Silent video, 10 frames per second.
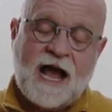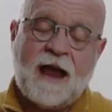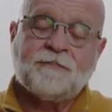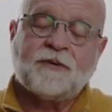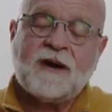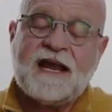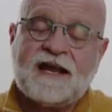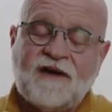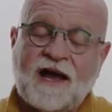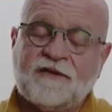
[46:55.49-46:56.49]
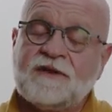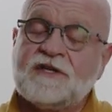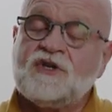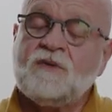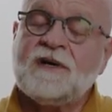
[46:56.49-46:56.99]
I pray, Father,
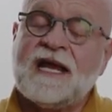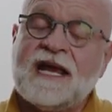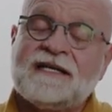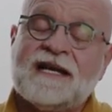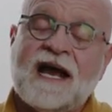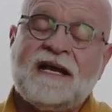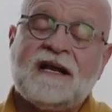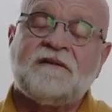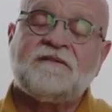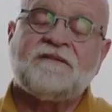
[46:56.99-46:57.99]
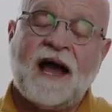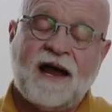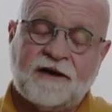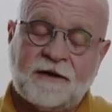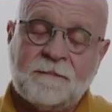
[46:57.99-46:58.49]
that you would ignite a
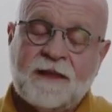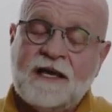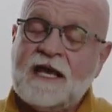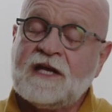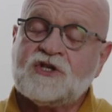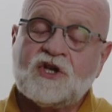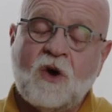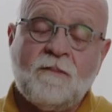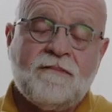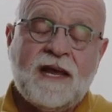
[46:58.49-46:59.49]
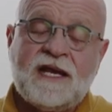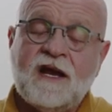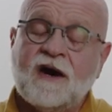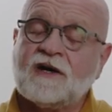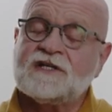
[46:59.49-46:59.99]
fire in so many
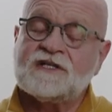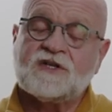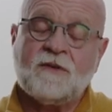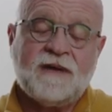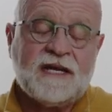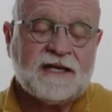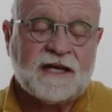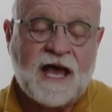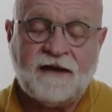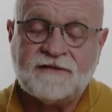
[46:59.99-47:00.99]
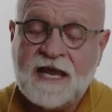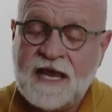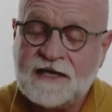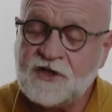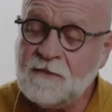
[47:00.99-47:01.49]
hearts and so many lives
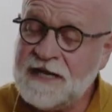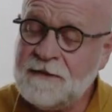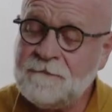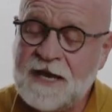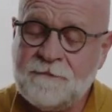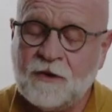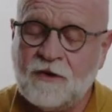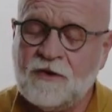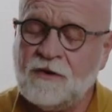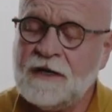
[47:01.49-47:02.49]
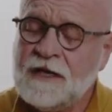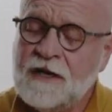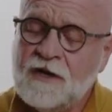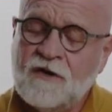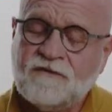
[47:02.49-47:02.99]
and so many people who,
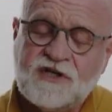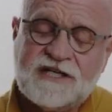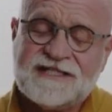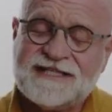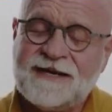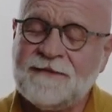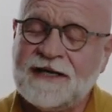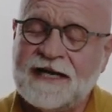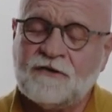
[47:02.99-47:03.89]
who've just seemingly